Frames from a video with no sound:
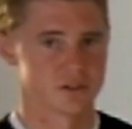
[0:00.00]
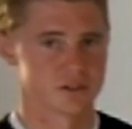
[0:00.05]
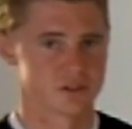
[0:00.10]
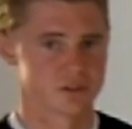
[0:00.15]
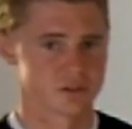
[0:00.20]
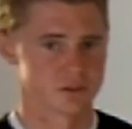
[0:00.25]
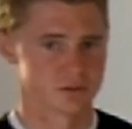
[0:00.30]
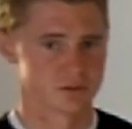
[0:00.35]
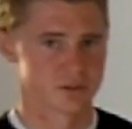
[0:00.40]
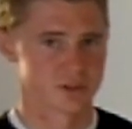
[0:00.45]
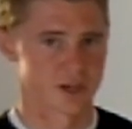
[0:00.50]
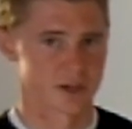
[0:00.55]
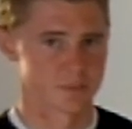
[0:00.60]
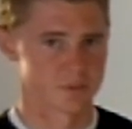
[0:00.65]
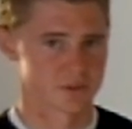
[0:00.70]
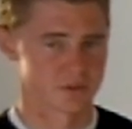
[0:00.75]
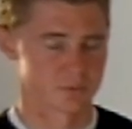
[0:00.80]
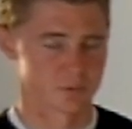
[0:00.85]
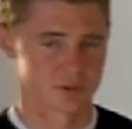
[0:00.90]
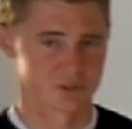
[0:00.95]
two
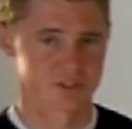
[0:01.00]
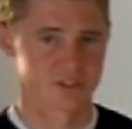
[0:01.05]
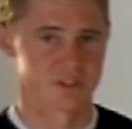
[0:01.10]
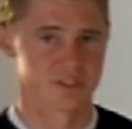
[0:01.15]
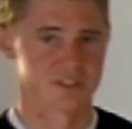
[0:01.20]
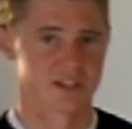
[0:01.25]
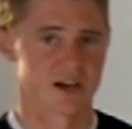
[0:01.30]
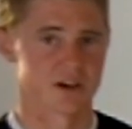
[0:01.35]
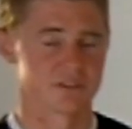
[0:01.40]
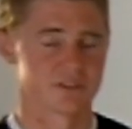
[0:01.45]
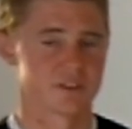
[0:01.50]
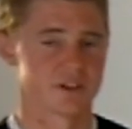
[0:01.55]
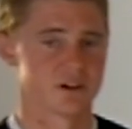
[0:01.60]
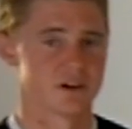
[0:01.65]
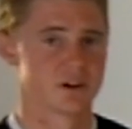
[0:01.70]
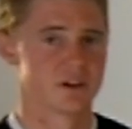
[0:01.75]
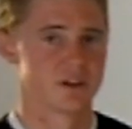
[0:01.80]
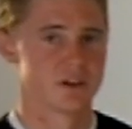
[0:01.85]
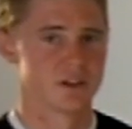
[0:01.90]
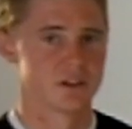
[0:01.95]
types of wheel sets out there.
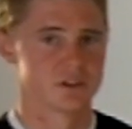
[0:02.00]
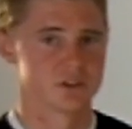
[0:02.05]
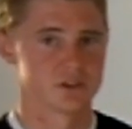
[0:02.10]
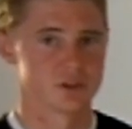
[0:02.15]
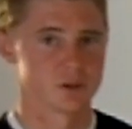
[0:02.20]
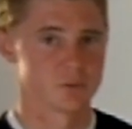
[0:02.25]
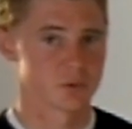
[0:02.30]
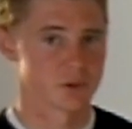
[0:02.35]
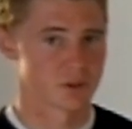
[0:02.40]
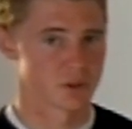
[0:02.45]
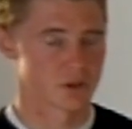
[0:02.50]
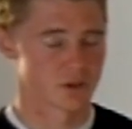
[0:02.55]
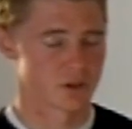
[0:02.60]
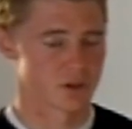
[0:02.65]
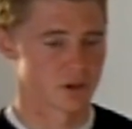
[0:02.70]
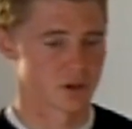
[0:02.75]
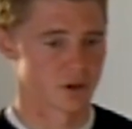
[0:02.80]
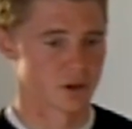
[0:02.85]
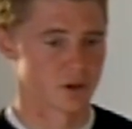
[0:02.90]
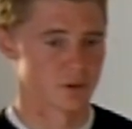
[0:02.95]

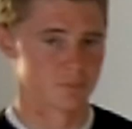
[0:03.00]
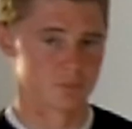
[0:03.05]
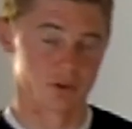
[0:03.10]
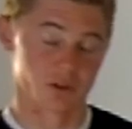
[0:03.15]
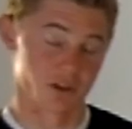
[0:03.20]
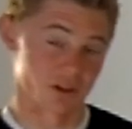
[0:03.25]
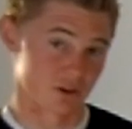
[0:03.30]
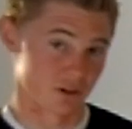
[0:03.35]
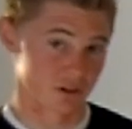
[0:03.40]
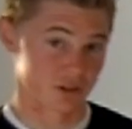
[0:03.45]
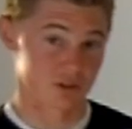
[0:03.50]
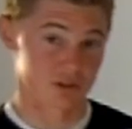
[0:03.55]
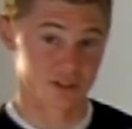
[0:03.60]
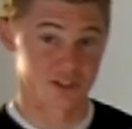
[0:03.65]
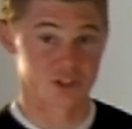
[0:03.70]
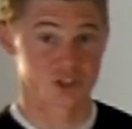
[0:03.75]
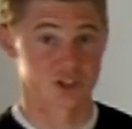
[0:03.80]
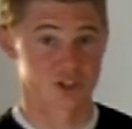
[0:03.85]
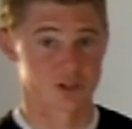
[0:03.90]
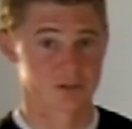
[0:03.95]
Tubular, well, your
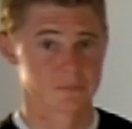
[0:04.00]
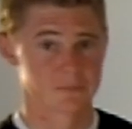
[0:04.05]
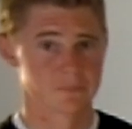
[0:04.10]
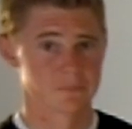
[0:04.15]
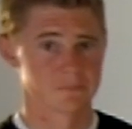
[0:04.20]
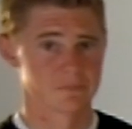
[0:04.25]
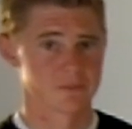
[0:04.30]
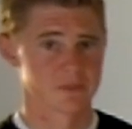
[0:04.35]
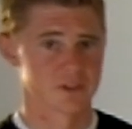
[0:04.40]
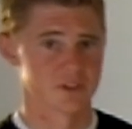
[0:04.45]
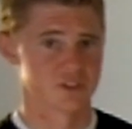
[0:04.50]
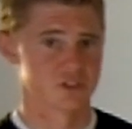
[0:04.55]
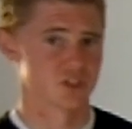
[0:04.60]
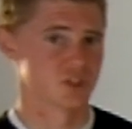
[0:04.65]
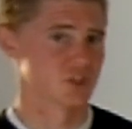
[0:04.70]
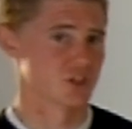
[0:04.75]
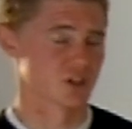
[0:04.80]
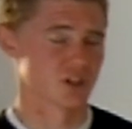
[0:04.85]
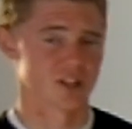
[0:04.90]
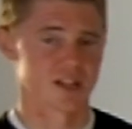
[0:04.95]
clincher is
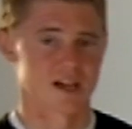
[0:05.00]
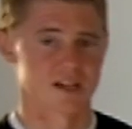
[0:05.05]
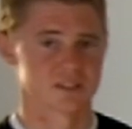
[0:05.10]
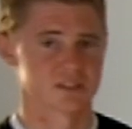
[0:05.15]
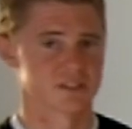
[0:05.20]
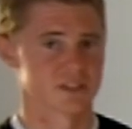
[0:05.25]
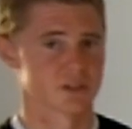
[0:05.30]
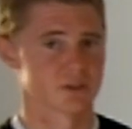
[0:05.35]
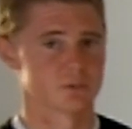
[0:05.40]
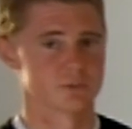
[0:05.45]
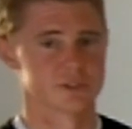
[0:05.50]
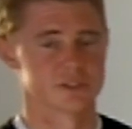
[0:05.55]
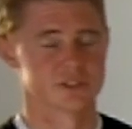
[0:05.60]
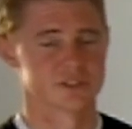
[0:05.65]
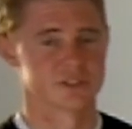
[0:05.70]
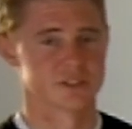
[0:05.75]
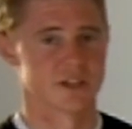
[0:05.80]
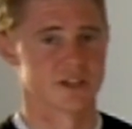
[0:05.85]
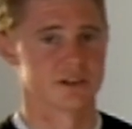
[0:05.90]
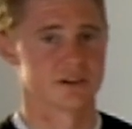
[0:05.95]
just your classic wheel
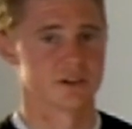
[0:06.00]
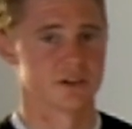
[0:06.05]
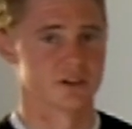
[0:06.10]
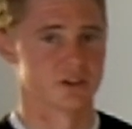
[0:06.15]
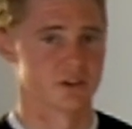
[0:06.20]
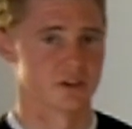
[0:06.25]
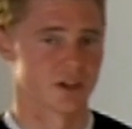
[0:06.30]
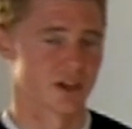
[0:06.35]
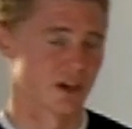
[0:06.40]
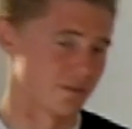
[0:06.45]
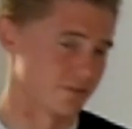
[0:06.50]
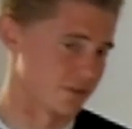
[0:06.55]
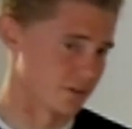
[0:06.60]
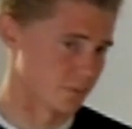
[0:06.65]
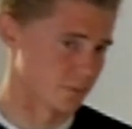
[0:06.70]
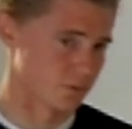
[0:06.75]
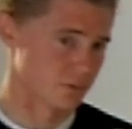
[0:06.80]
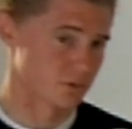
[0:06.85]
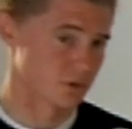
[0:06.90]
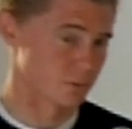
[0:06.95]
set. You know, you have
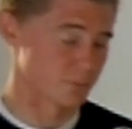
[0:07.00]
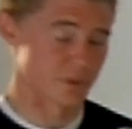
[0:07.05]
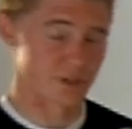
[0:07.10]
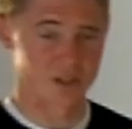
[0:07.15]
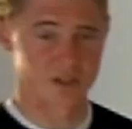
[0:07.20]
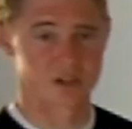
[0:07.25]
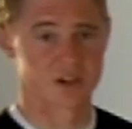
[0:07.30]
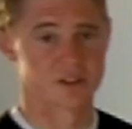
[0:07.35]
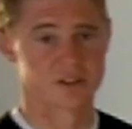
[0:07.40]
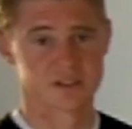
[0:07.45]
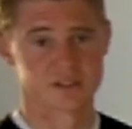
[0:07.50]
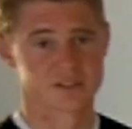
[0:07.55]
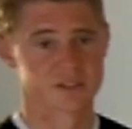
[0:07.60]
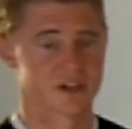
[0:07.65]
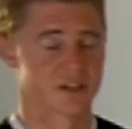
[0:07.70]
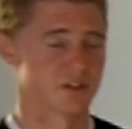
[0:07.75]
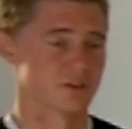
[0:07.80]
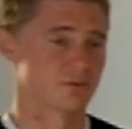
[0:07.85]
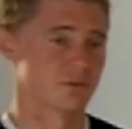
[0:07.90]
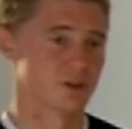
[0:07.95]
the bead on the
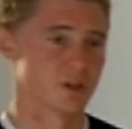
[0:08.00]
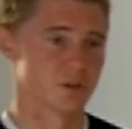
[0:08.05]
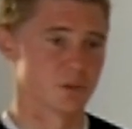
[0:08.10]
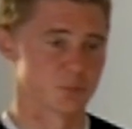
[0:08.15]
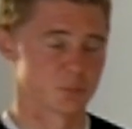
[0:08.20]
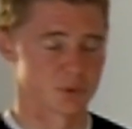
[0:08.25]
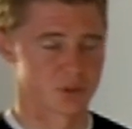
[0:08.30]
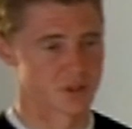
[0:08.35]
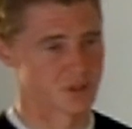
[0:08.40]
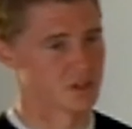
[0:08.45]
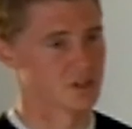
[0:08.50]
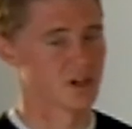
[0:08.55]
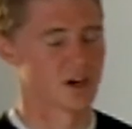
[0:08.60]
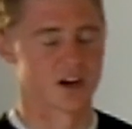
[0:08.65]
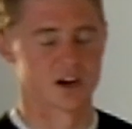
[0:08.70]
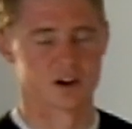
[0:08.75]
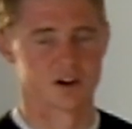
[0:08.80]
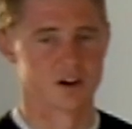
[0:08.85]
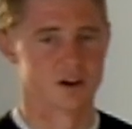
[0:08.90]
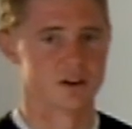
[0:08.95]
inside of the rim, you put the
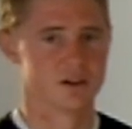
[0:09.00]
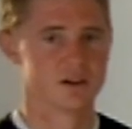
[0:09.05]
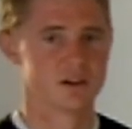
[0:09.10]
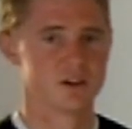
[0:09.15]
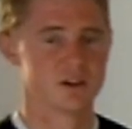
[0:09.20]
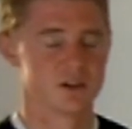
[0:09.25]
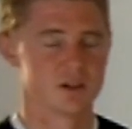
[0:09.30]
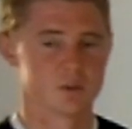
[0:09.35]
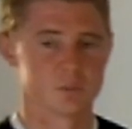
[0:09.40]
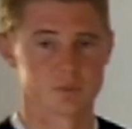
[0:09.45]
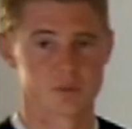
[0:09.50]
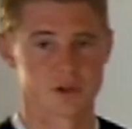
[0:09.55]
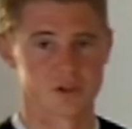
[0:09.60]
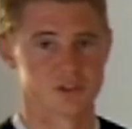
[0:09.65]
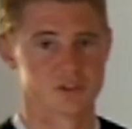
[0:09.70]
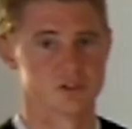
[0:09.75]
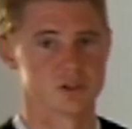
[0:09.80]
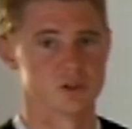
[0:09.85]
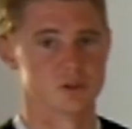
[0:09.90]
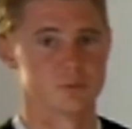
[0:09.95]
tire on, put a
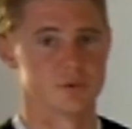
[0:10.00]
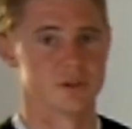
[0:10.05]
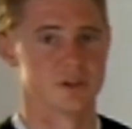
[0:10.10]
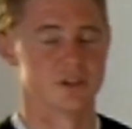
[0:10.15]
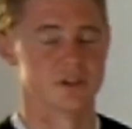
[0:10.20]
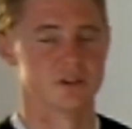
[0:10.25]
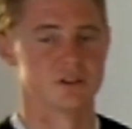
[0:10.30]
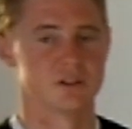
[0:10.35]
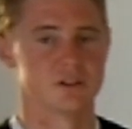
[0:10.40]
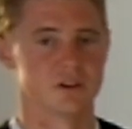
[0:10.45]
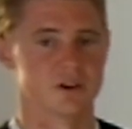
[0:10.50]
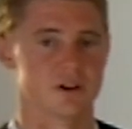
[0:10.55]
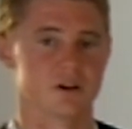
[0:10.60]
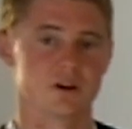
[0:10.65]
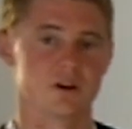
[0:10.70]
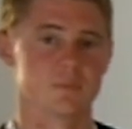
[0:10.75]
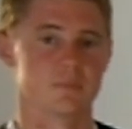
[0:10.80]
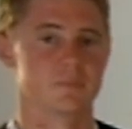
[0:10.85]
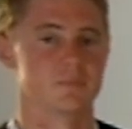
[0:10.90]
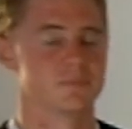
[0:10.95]
tube in,
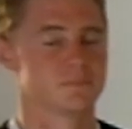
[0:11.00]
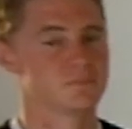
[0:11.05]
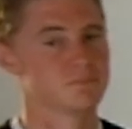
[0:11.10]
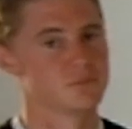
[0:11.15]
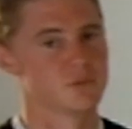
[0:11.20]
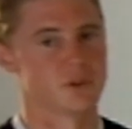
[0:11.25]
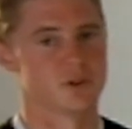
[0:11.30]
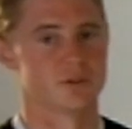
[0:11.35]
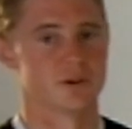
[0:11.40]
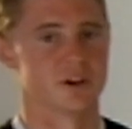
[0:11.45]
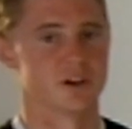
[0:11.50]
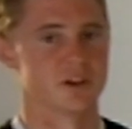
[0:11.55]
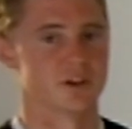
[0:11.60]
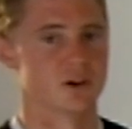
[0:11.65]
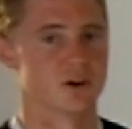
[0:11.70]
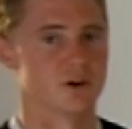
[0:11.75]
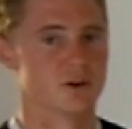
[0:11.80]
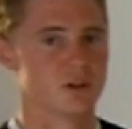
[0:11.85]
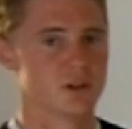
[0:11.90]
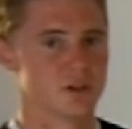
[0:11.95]
you're ready to
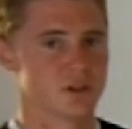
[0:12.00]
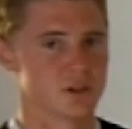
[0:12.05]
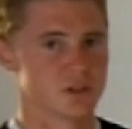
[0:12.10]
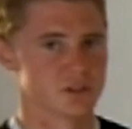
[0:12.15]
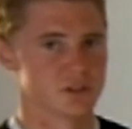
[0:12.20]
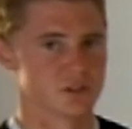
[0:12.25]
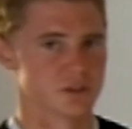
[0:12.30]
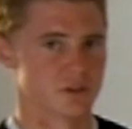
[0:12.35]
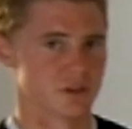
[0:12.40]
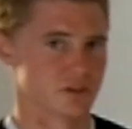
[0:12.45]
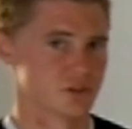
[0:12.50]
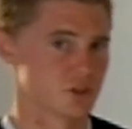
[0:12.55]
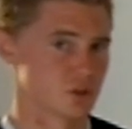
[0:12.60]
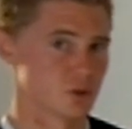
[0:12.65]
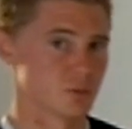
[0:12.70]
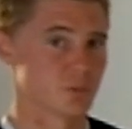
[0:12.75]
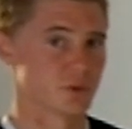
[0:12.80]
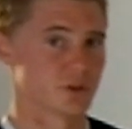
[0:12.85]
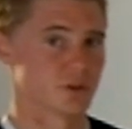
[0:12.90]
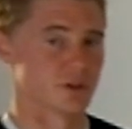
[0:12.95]
go. So the
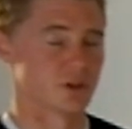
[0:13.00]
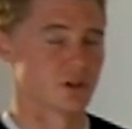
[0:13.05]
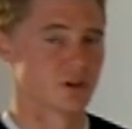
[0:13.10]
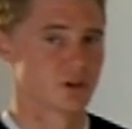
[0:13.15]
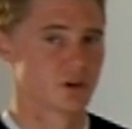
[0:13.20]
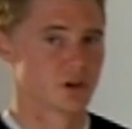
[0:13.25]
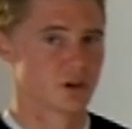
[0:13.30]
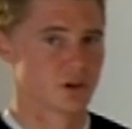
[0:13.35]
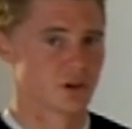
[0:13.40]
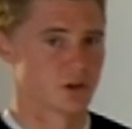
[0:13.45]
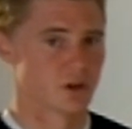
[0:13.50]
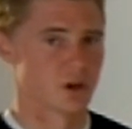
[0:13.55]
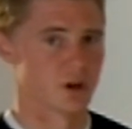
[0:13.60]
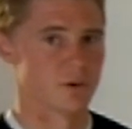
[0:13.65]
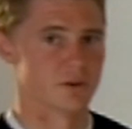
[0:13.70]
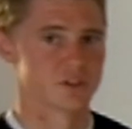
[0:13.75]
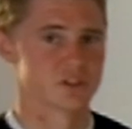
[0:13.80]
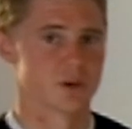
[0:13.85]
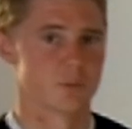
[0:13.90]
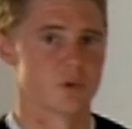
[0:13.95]
tubular,
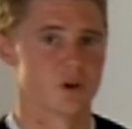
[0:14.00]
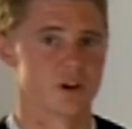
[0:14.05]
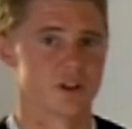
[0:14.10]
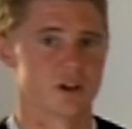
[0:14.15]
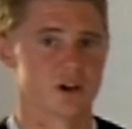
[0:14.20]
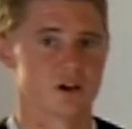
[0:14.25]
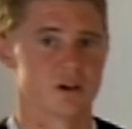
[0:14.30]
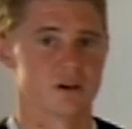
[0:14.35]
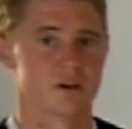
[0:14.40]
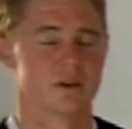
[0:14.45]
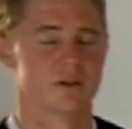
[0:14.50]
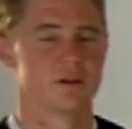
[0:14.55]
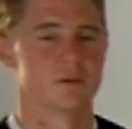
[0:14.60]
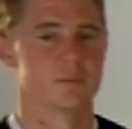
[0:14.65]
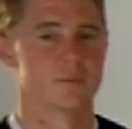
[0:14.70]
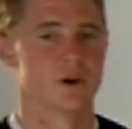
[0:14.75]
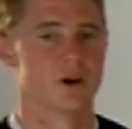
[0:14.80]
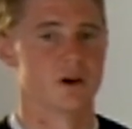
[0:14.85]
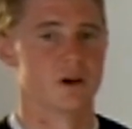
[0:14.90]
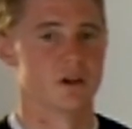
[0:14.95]
which I'm running on
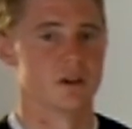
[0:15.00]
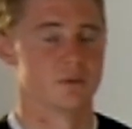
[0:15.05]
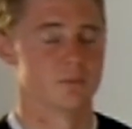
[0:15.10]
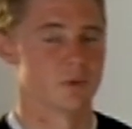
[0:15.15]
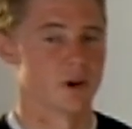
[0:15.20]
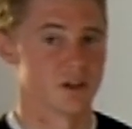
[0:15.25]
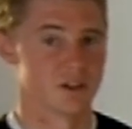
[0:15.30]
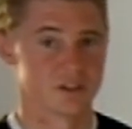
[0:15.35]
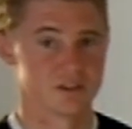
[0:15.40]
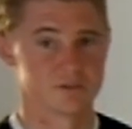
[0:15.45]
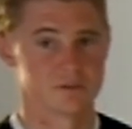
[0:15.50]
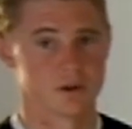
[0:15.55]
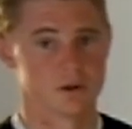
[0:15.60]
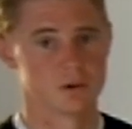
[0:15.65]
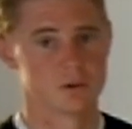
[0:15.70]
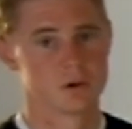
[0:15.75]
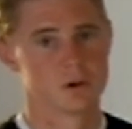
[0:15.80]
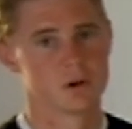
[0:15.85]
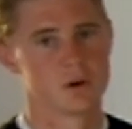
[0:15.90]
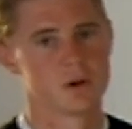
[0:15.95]
my Evo,